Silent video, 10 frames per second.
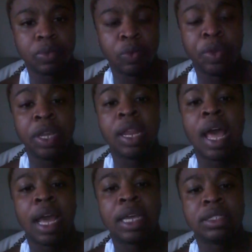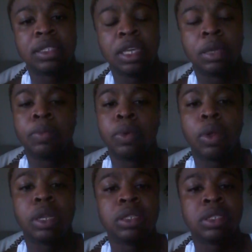realize the
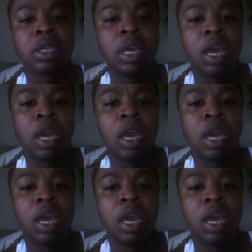importance